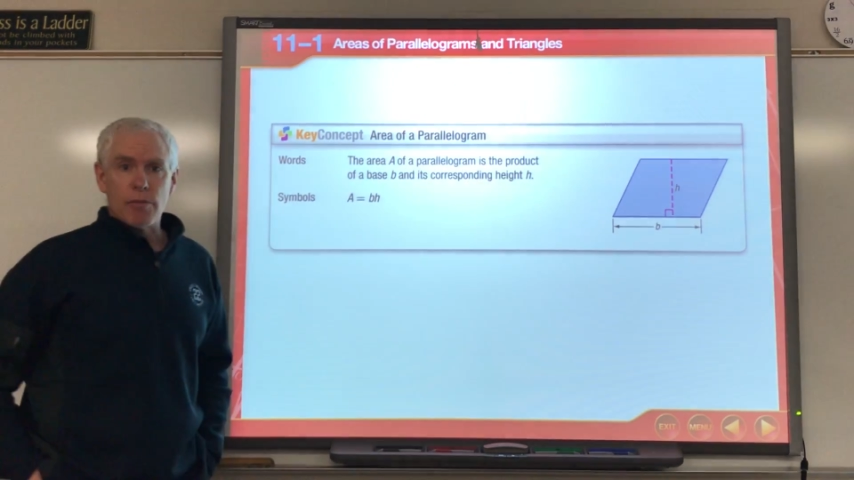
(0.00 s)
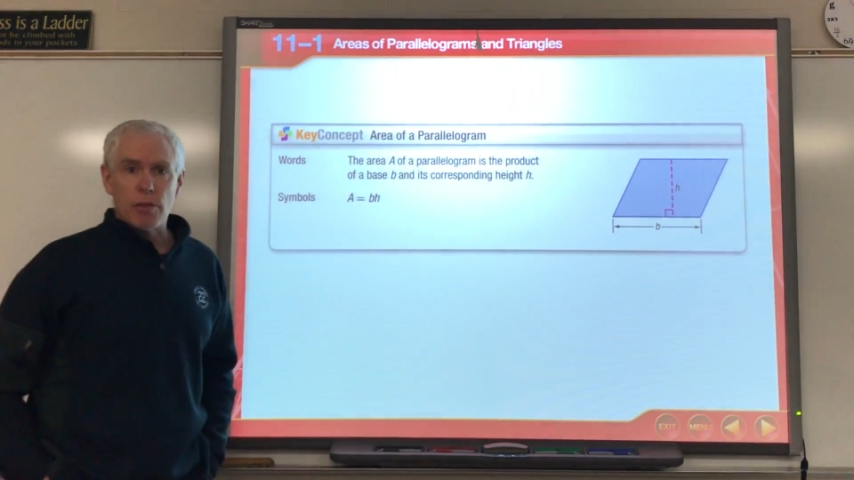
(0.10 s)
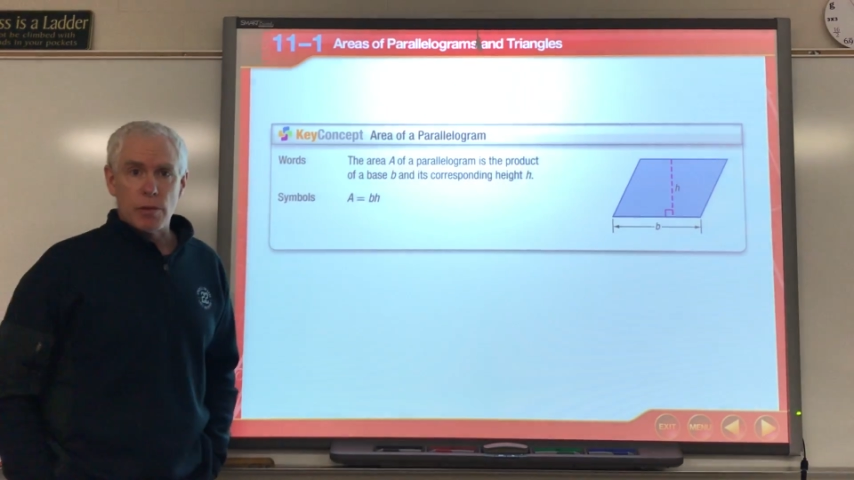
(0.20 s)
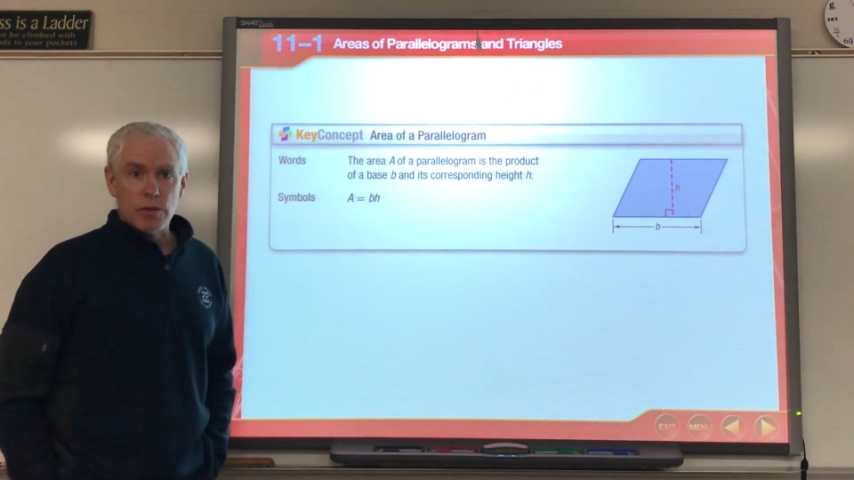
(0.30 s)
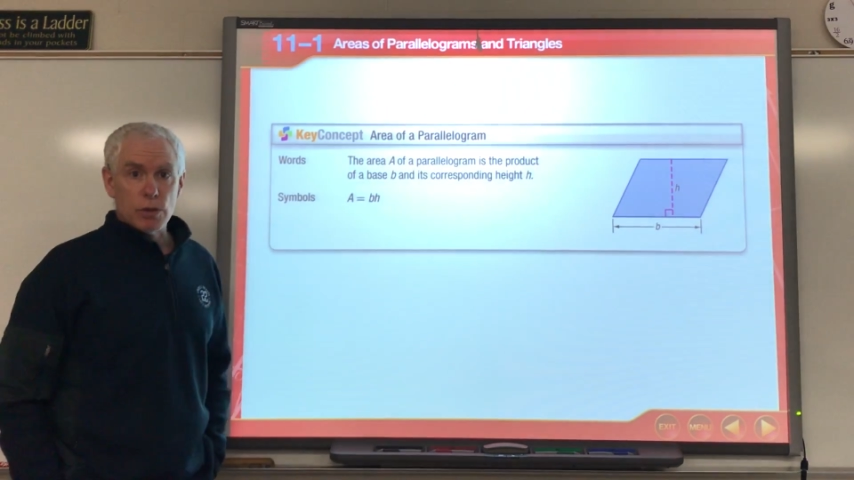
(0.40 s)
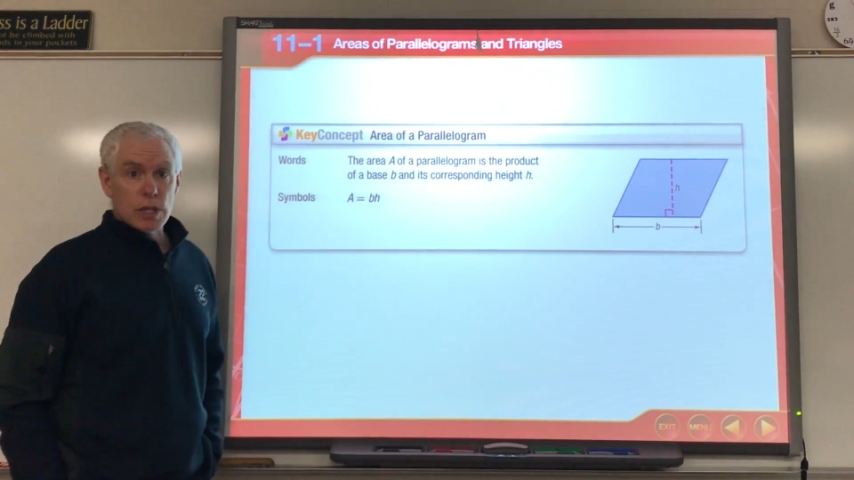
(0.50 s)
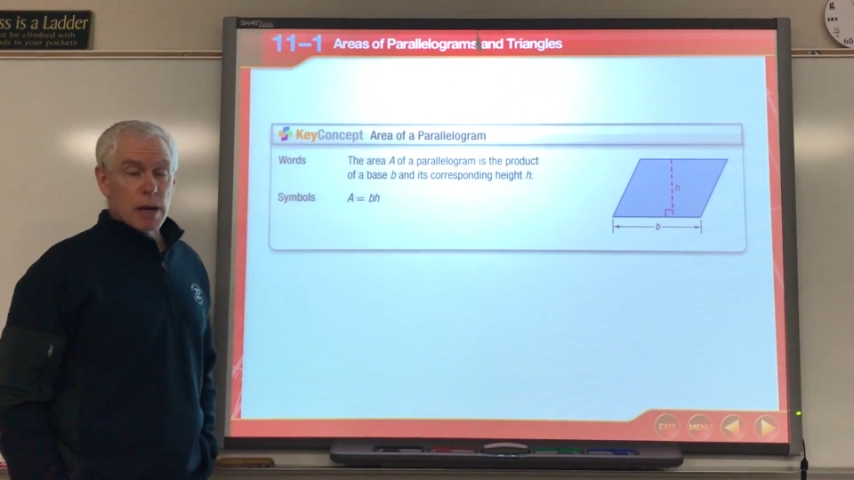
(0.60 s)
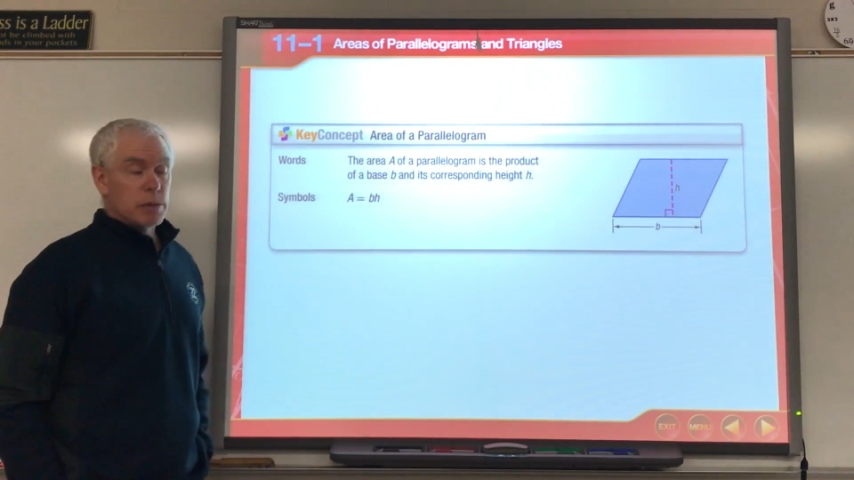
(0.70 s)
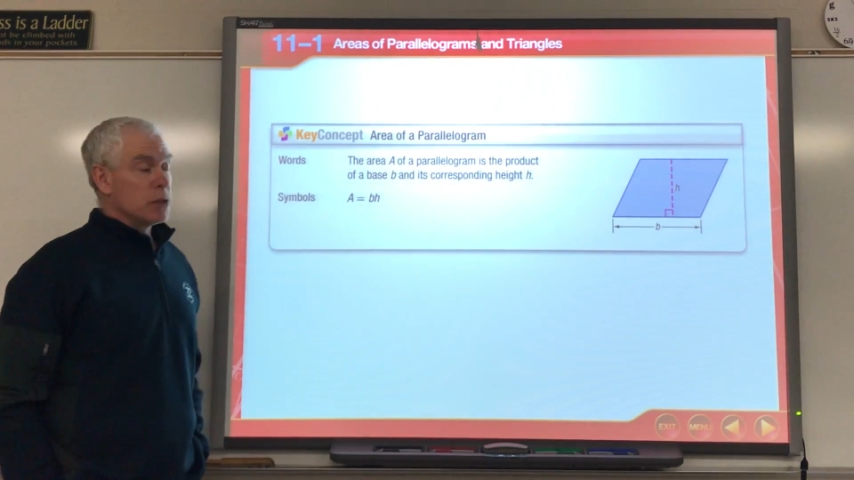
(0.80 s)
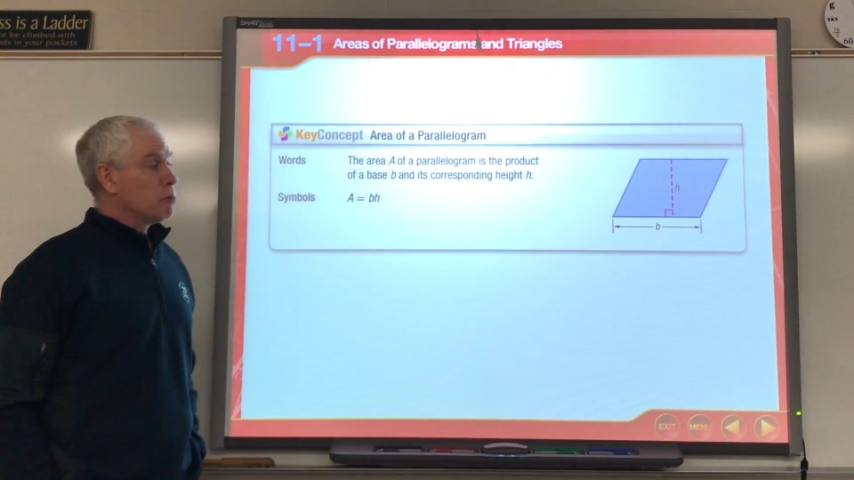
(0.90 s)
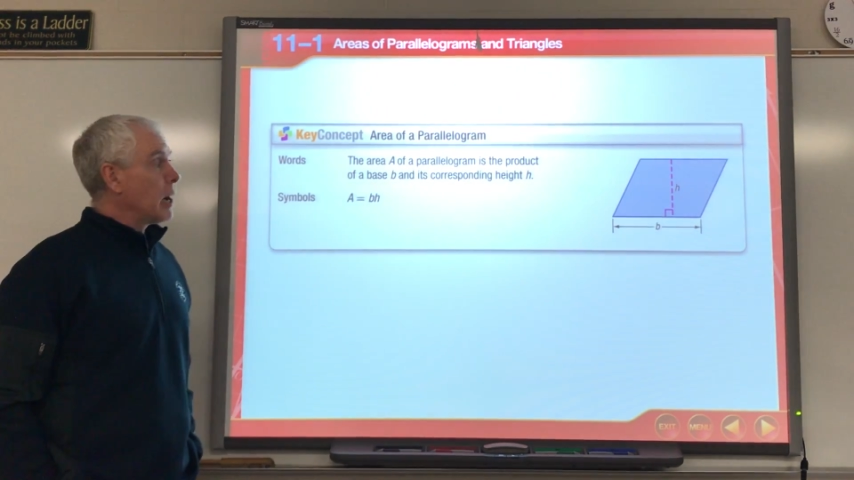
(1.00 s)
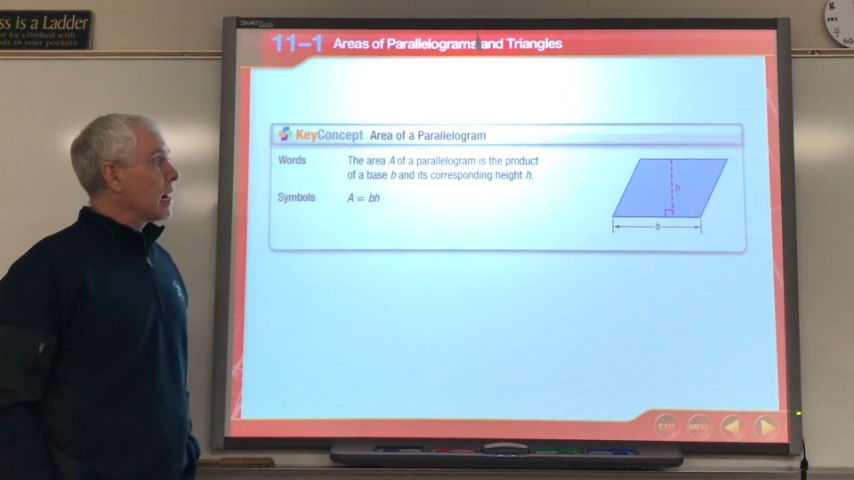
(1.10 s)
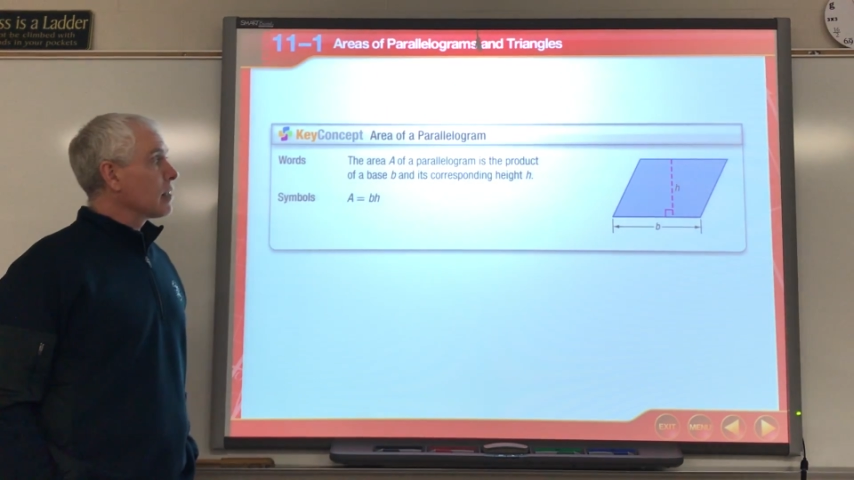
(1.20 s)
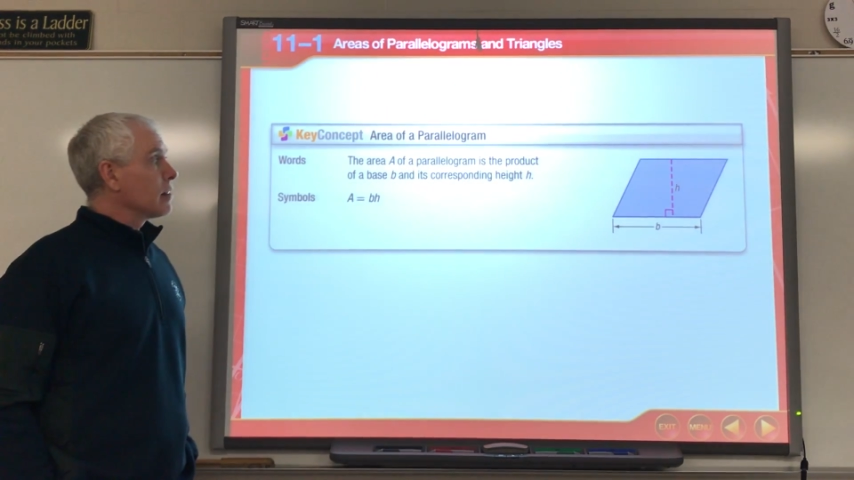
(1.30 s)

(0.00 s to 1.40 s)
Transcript: from a few chapters back